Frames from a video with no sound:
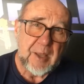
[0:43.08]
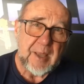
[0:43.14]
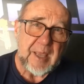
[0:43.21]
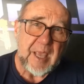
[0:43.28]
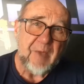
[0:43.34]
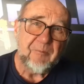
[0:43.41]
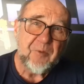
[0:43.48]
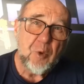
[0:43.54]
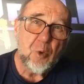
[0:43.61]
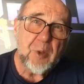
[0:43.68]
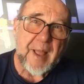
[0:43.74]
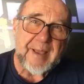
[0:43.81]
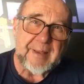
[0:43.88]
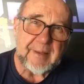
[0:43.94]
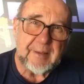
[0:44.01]
If you
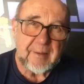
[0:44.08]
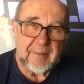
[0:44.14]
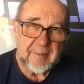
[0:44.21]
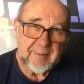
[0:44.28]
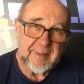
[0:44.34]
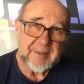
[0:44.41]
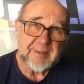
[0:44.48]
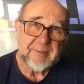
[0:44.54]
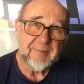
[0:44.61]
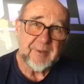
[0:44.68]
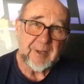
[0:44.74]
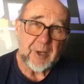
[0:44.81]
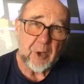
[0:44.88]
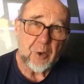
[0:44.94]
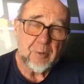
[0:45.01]
like this
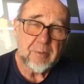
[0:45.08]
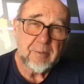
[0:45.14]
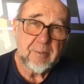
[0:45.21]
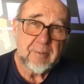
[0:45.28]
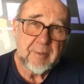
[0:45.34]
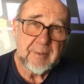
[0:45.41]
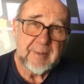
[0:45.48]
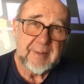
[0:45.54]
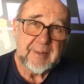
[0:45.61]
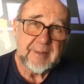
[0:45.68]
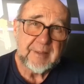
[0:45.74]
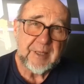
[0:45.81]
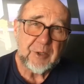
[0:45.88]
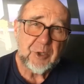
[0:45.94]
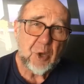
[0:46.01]
video,
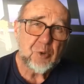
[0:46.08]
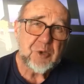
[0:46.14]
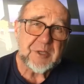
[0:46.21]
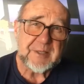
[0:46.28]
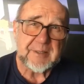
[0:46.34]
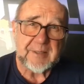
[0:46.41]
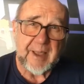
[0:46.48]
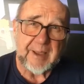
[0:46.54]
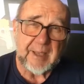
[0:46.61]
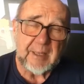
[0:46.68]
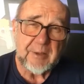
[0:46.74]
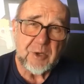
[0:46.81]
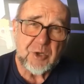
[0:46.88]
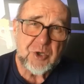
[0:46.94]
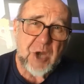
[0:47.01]
then don't just like it,
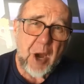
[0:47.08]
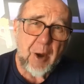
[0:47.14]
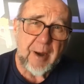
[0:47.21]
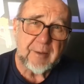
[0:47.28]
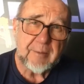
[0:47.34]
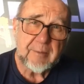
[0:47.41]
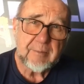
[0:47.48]
share it.